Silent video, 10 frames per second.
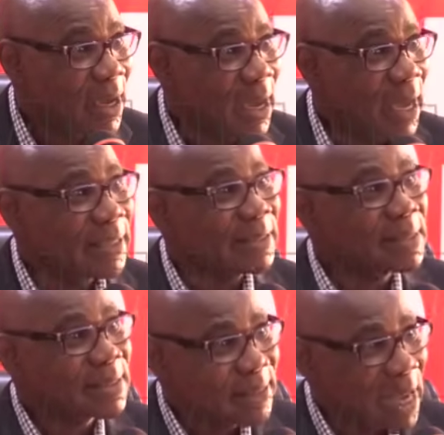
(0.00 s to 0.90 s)
And
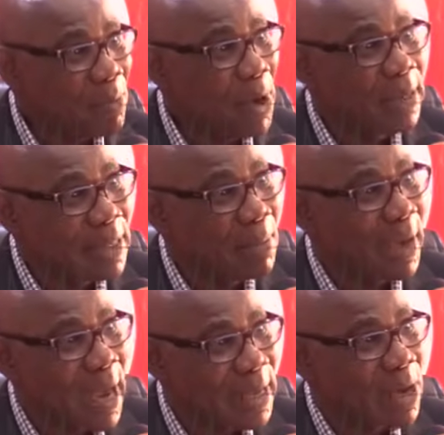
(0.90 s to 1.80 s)
Samuel
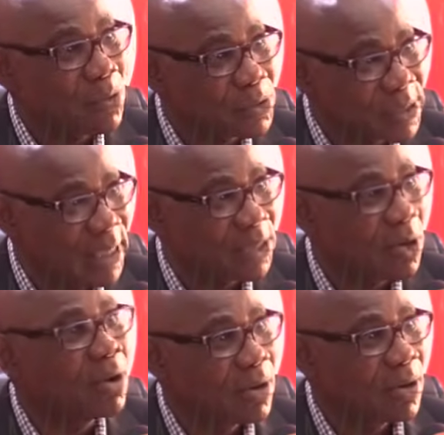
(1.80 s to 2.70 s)
Anyang,
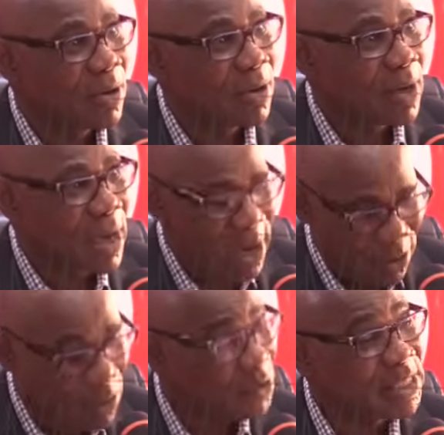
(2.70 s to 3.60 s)
senator, a
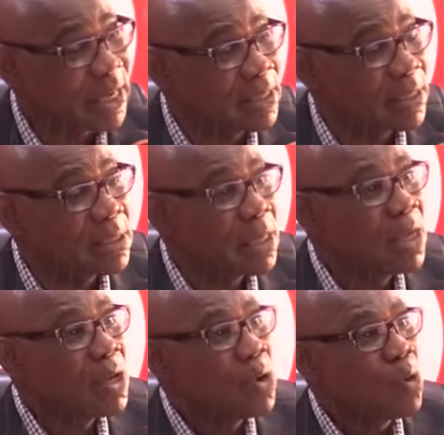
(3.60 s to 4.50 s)
governorship candidate,
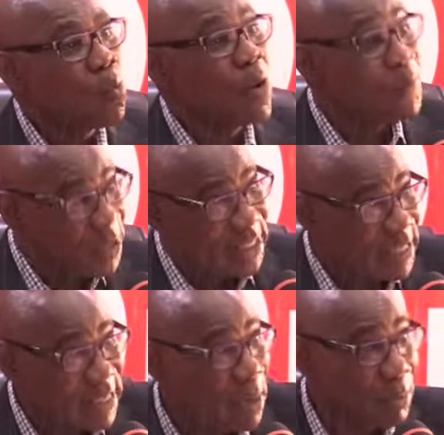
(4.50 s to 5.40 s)
will visit the
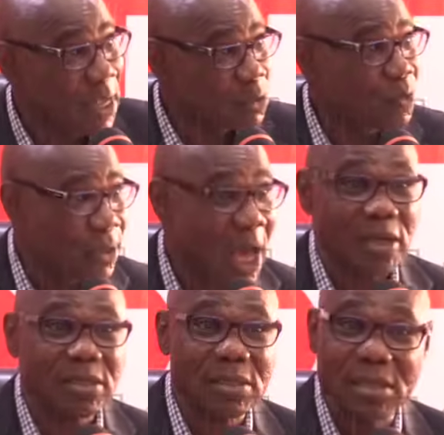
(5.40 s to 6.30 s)
same place
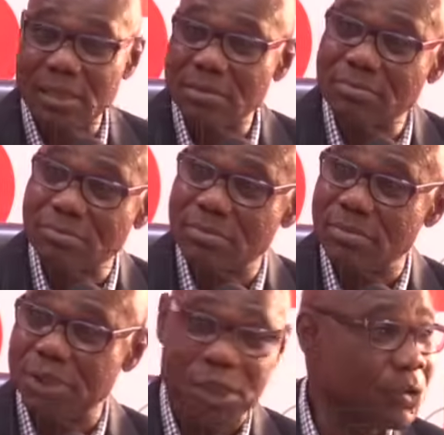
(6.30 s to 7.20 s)
without
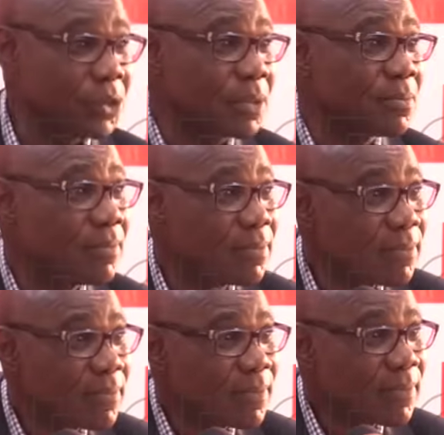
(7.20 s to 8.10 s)
security.
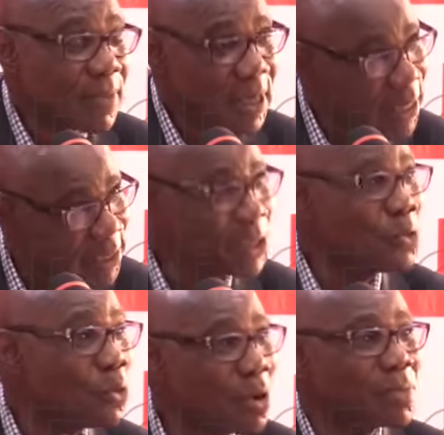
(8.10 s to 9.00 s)
And let's see
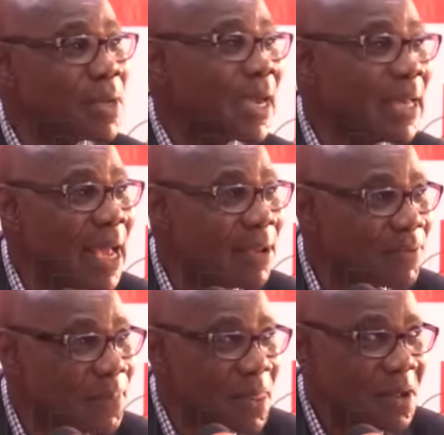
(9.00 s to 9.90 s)
who comes back alive.
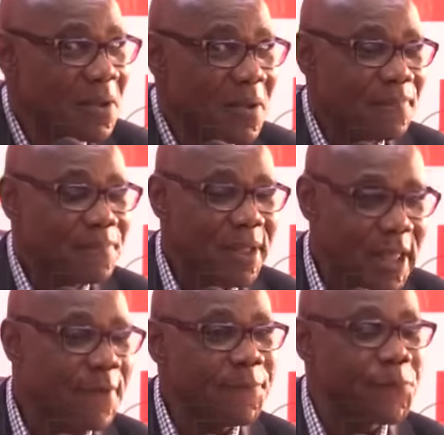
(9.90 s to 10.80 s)

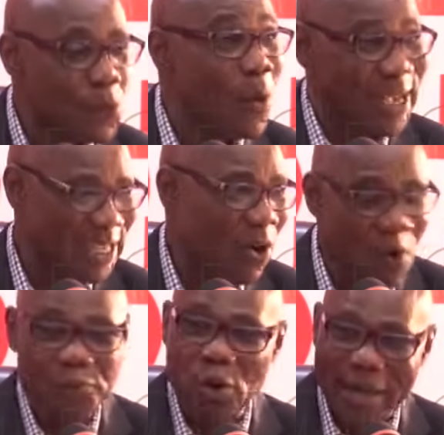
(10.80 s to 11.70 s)
If you as a
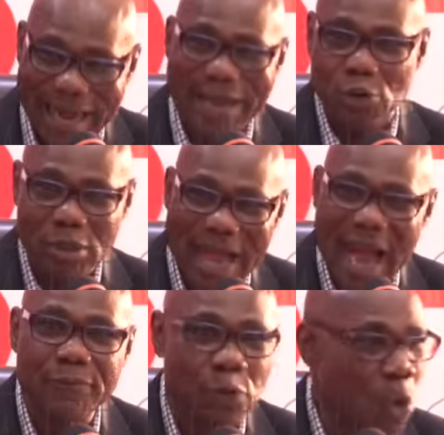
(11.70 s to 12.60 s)
governor cannot
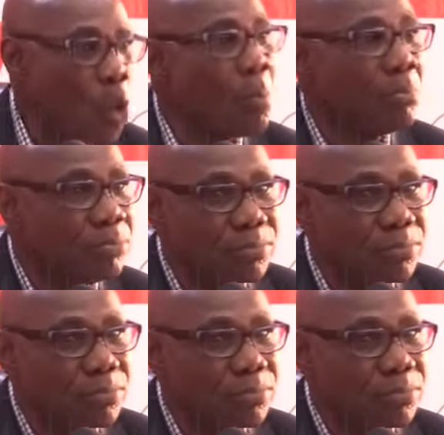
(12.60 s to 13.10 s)
have your home,